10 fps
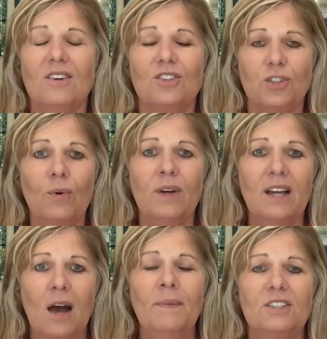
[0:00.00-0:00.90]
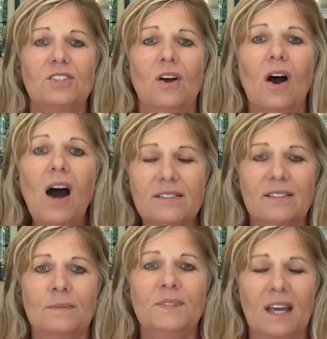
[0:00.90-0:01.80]
showing how much
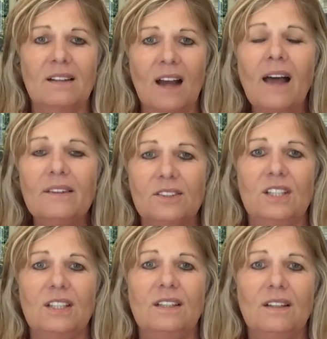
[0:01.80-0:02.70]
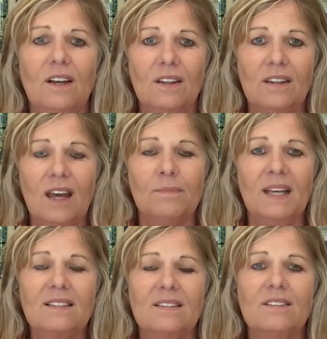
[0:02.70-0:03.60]
awesome technology that
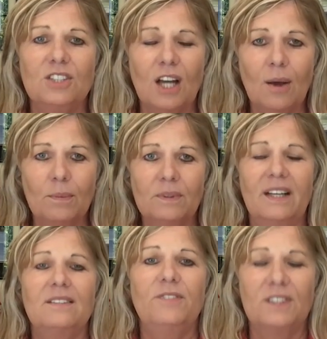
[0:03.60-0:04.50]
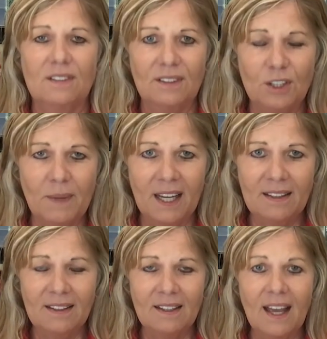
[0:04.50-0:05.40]
makes the job less physically
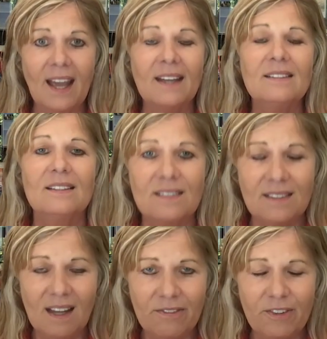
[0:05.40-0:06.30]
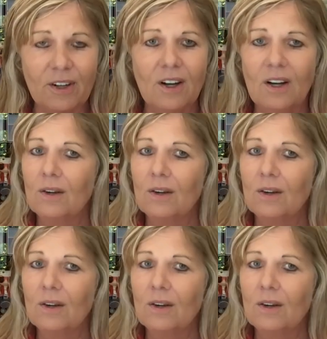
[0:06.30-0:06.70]
demanding and safer.